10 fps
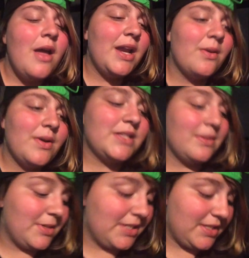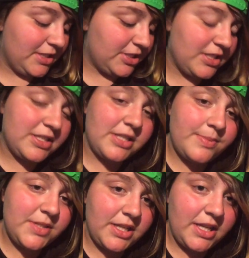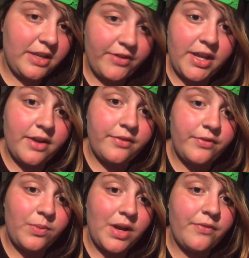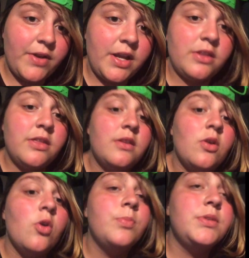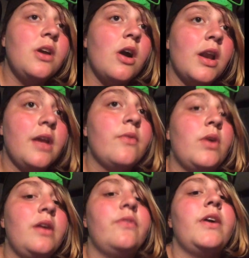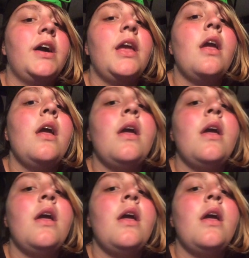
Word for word: anyways i'm gonna stitch this up tonight if i have wi-fi hope to god i have wi-fi